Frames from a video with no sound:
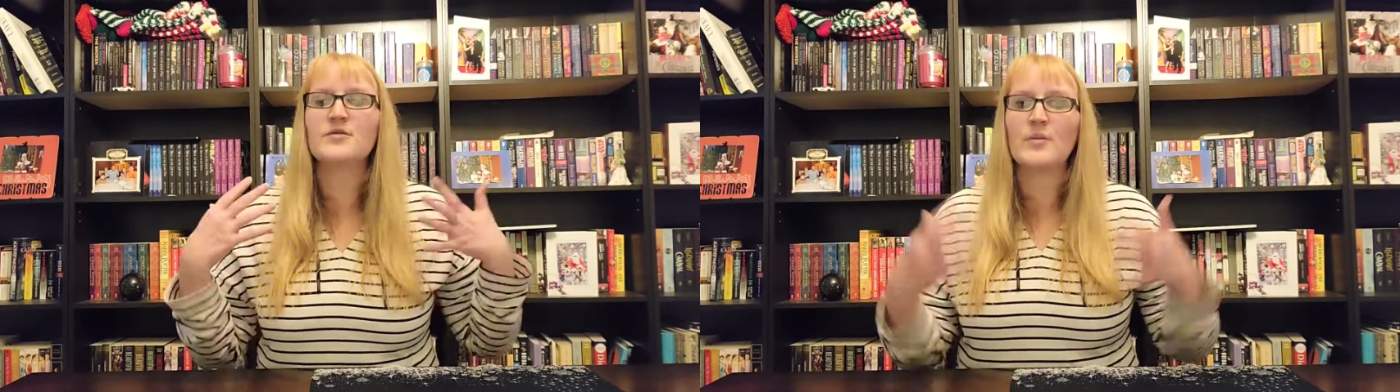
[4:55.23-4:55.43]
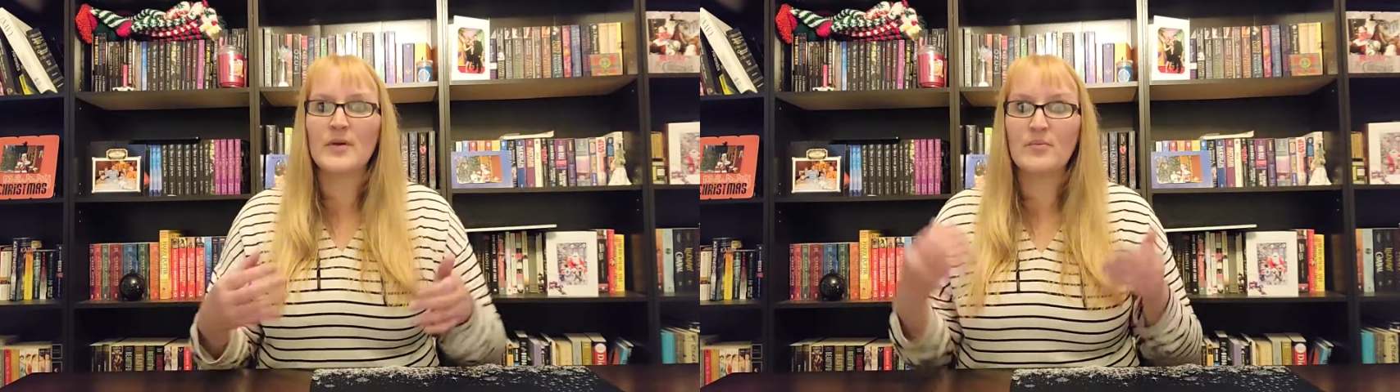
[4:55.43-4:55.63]

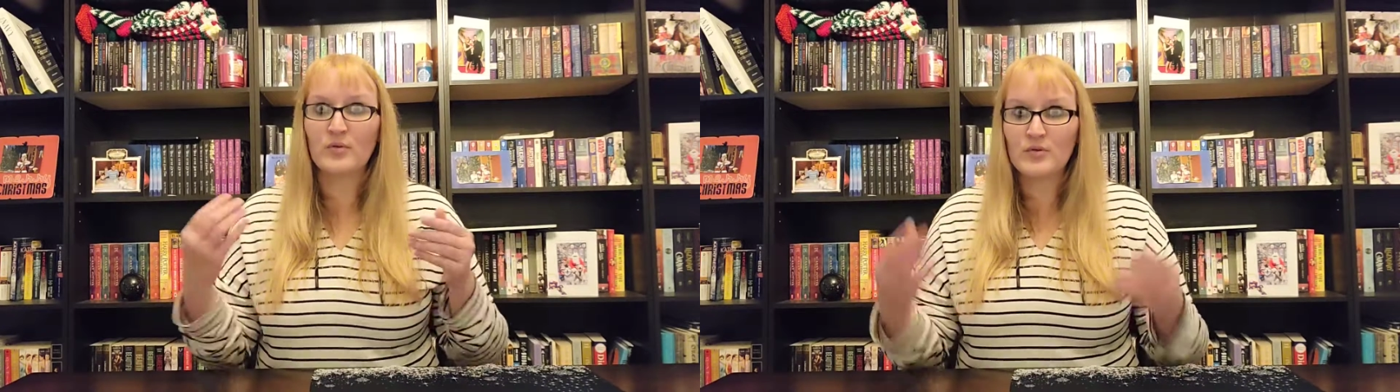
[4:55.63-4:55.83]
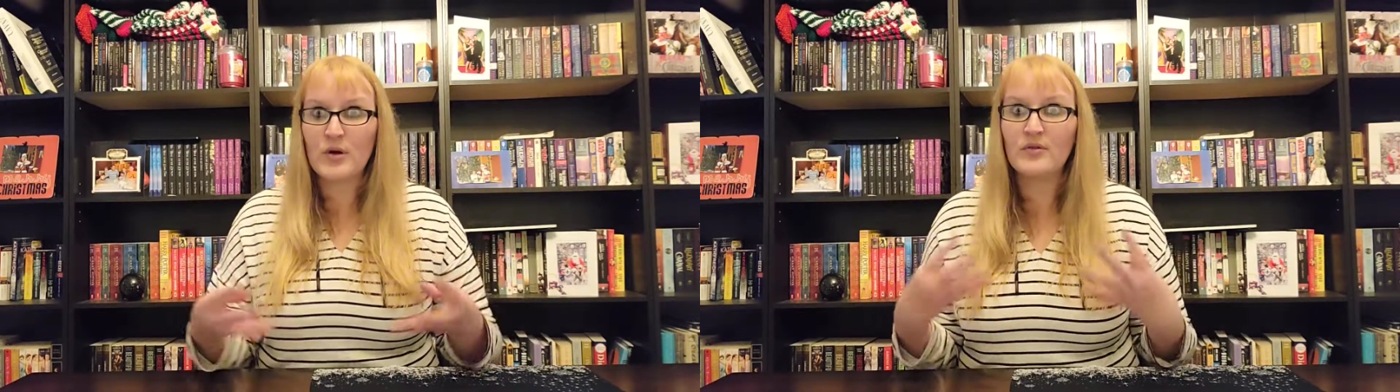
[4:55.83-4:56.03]
so that
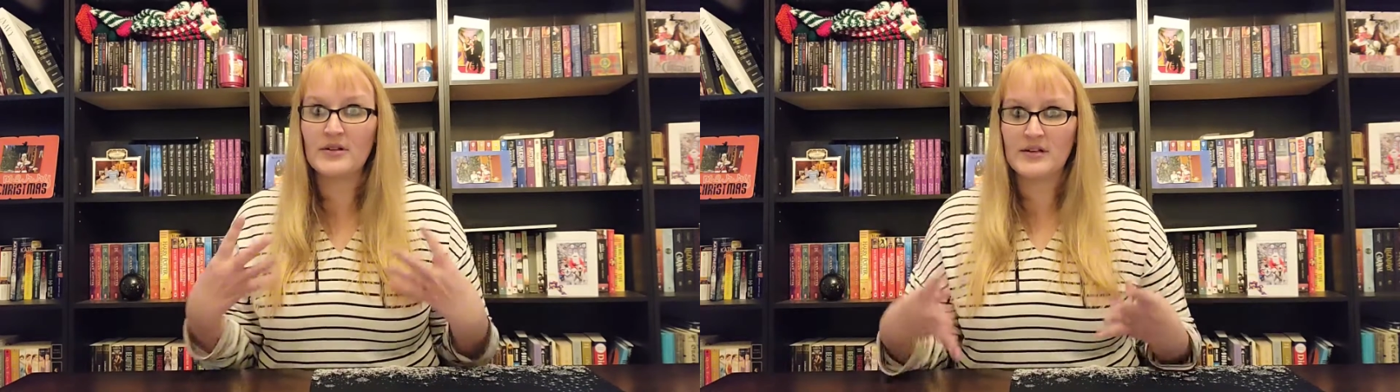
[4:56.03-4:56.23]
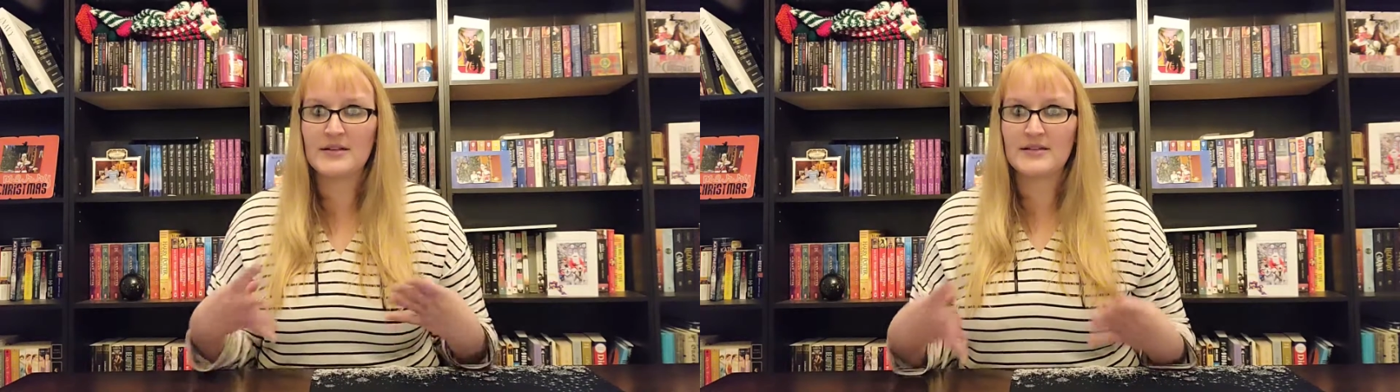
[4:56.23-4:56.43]
people know
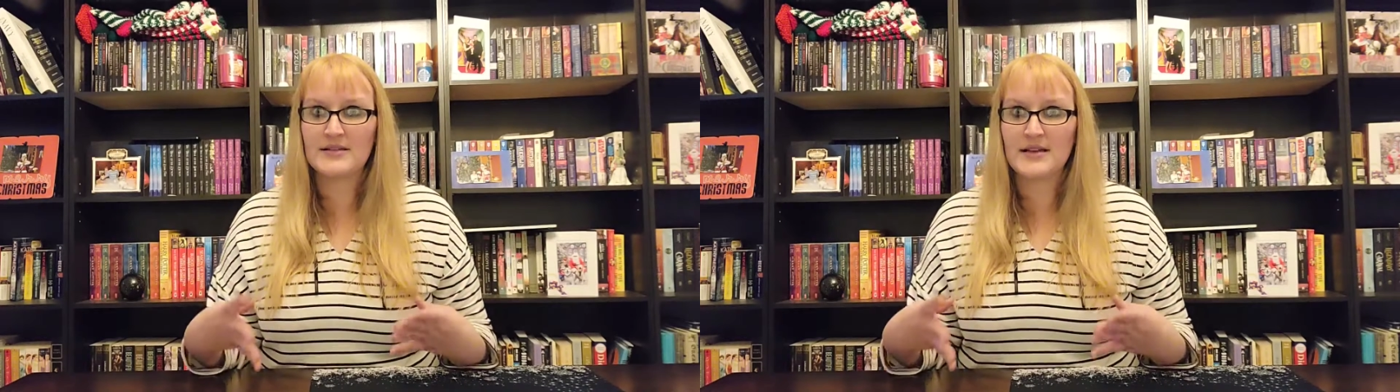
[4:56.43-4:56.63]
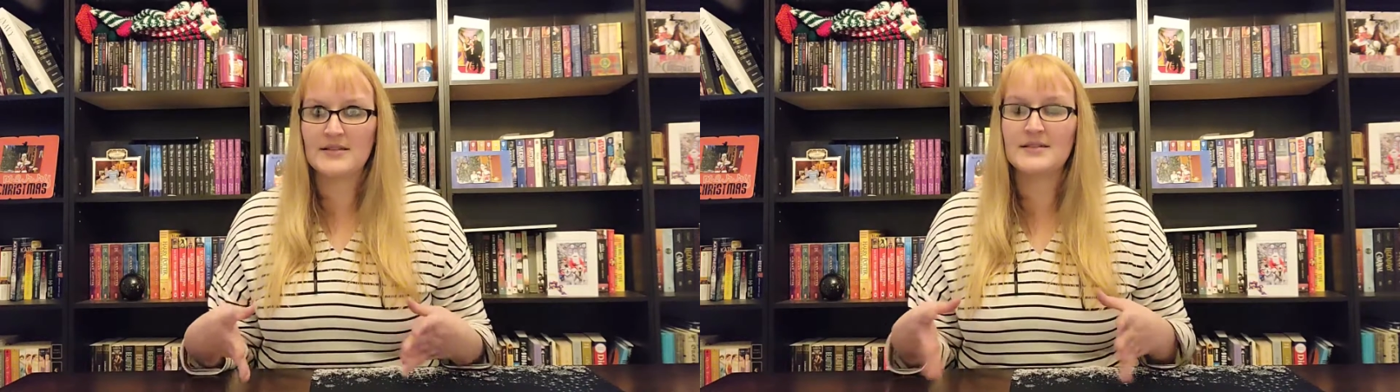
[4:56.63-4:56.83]
that it
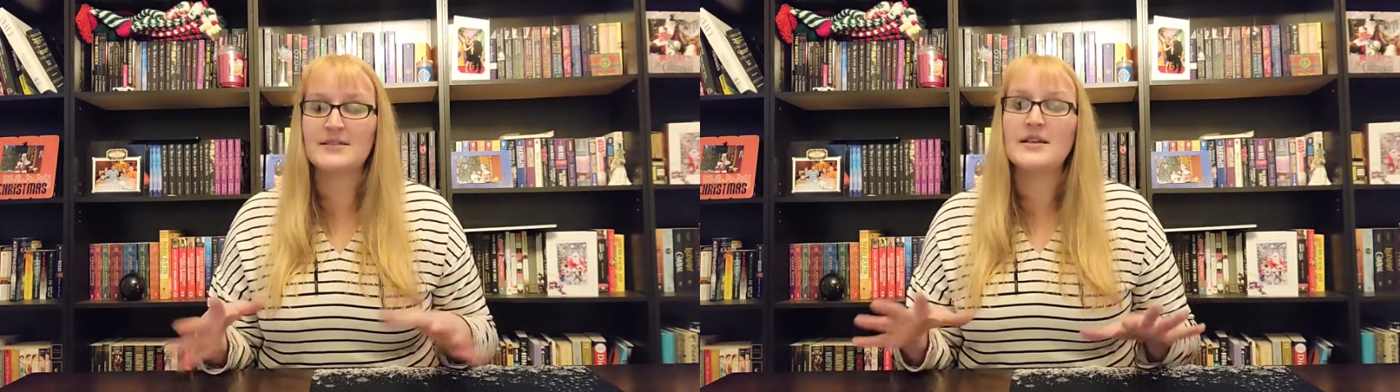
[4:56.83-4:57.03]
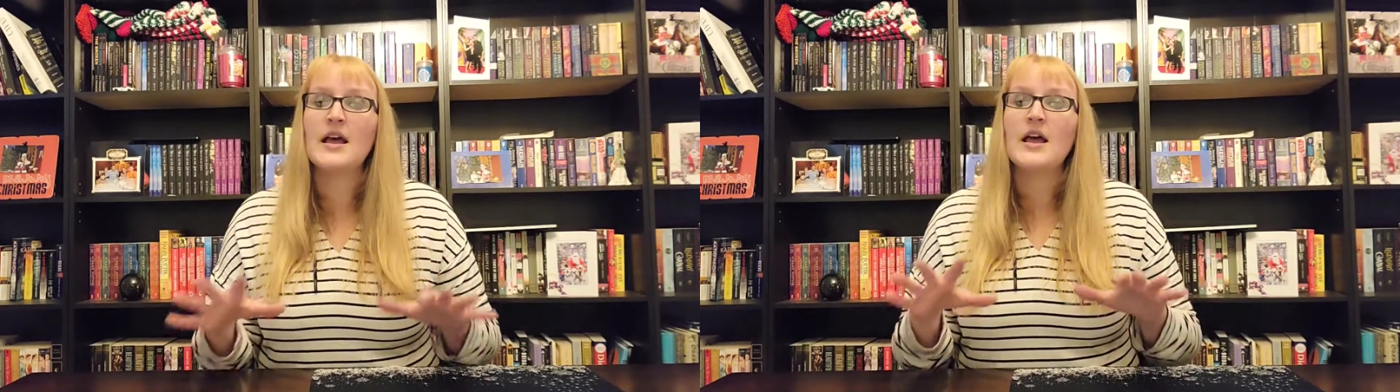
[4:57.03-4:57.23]

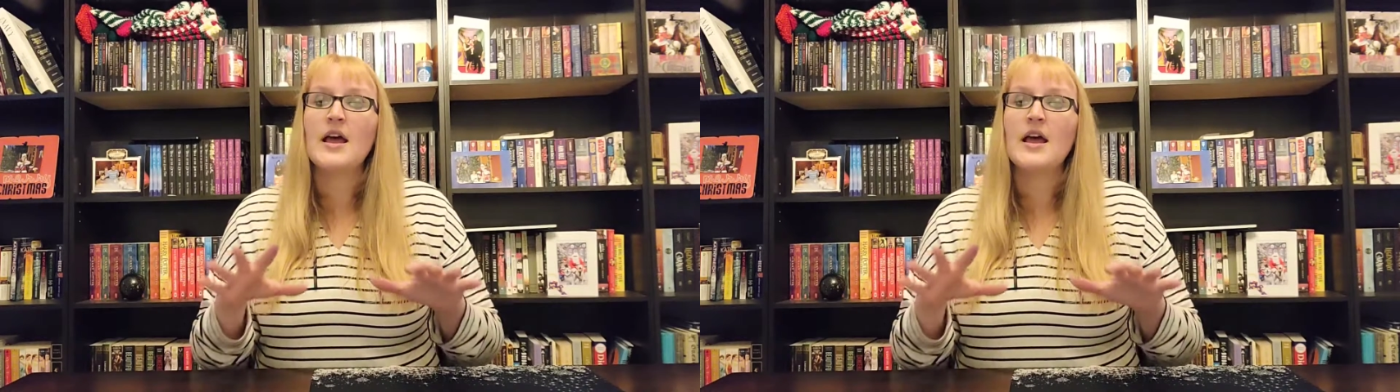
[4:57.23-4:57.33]
exists.